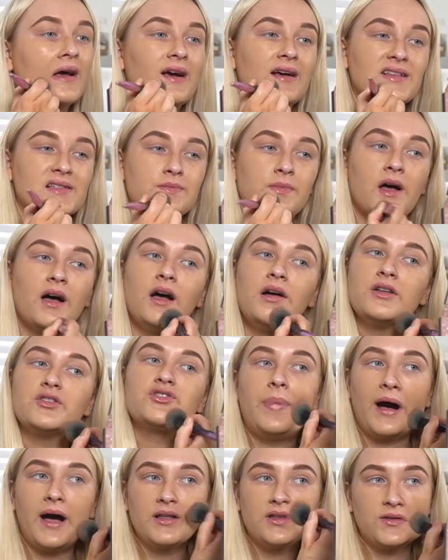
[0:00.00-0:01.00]
as much,
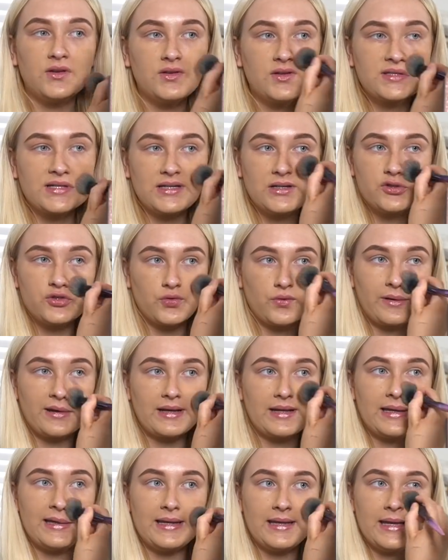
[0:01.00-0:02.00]
but I do still enjoy
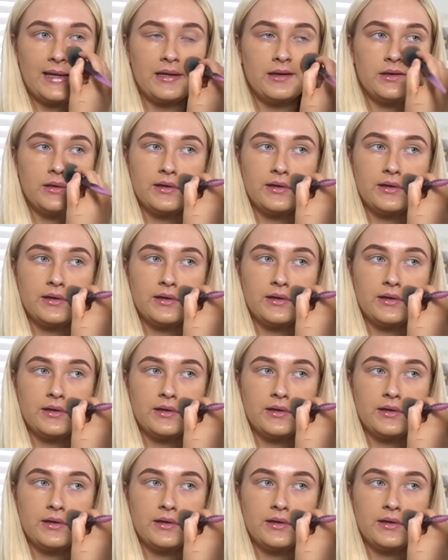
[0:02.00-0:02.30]
cleaning.